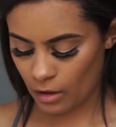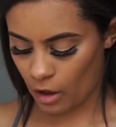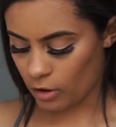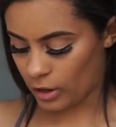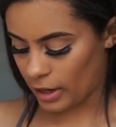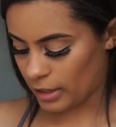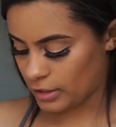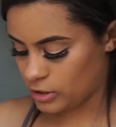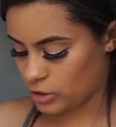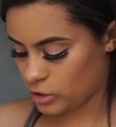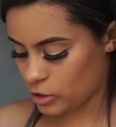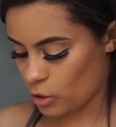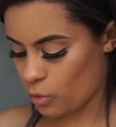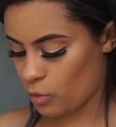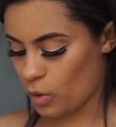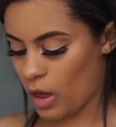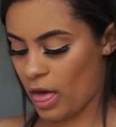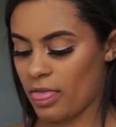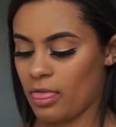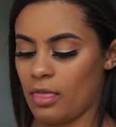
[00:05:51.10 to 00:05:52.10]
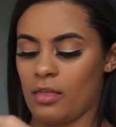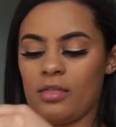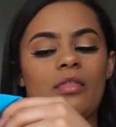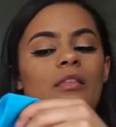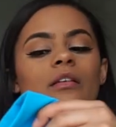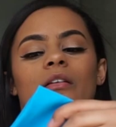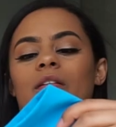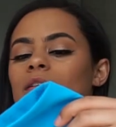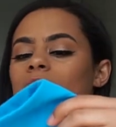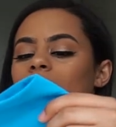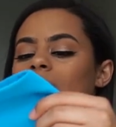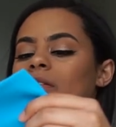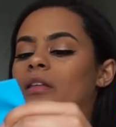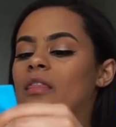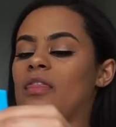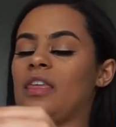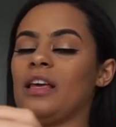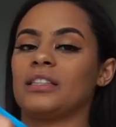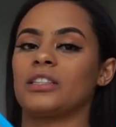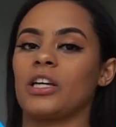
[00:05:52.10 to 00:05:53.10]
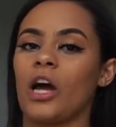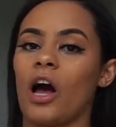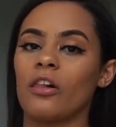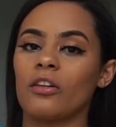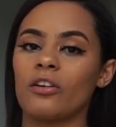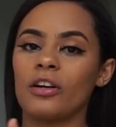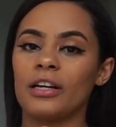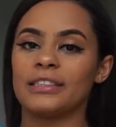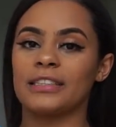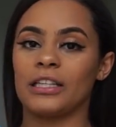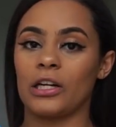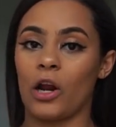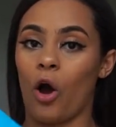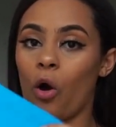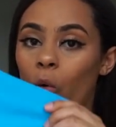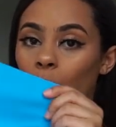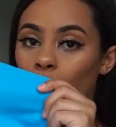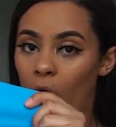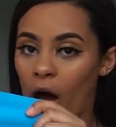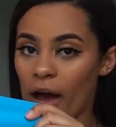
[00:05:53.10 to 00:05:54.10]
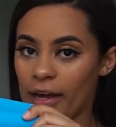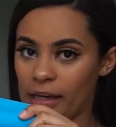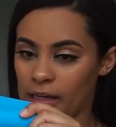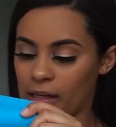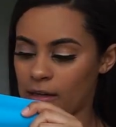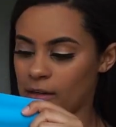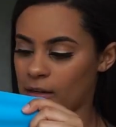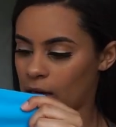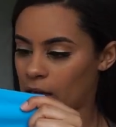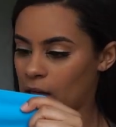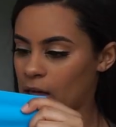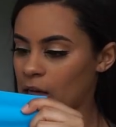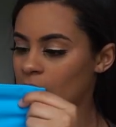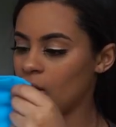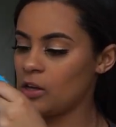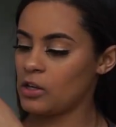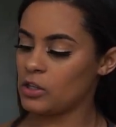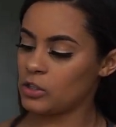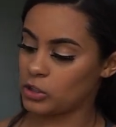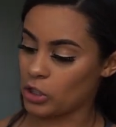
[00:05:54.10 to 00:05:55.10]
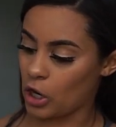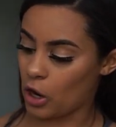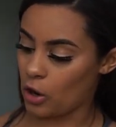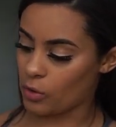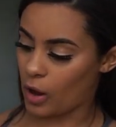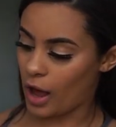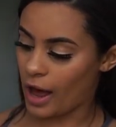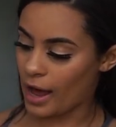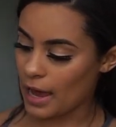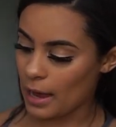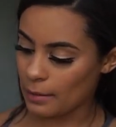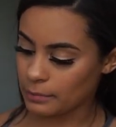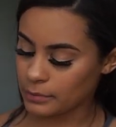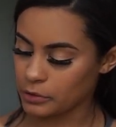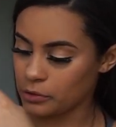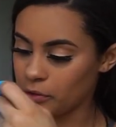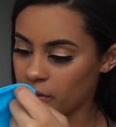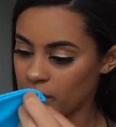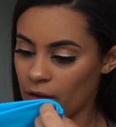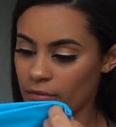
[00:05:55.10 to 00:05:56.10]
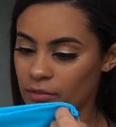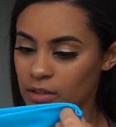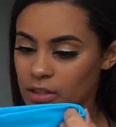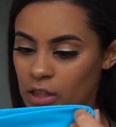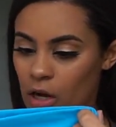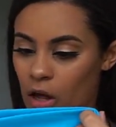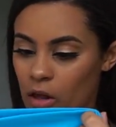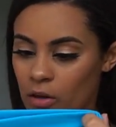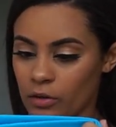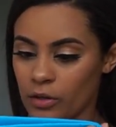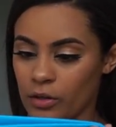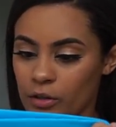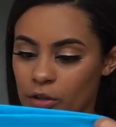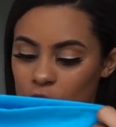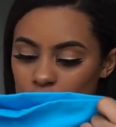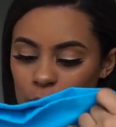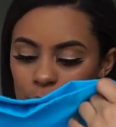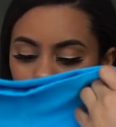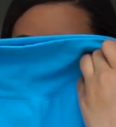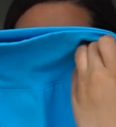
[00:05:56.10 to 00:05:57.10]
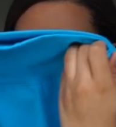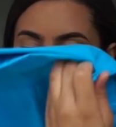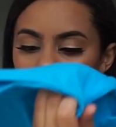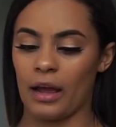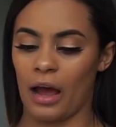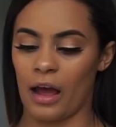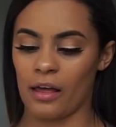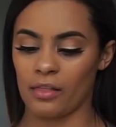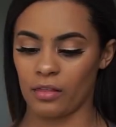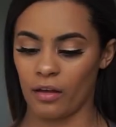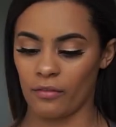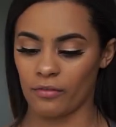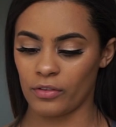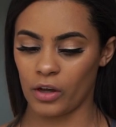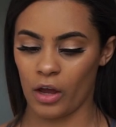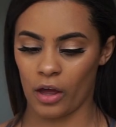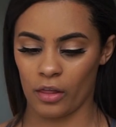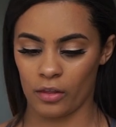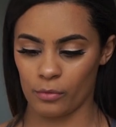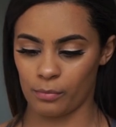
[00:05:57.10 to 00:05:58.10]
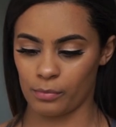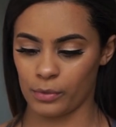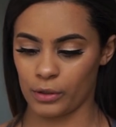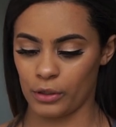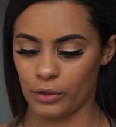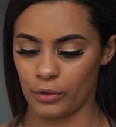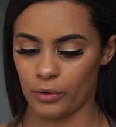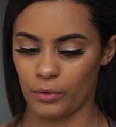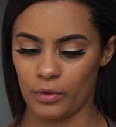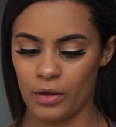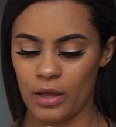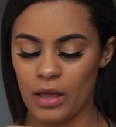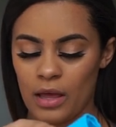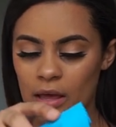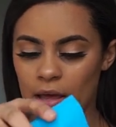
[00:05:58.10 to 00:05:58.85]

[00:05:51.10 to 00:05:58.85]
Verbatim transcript: okay so this color is in Hawaiian so I absolutely love this color, super bright. I love the color blue.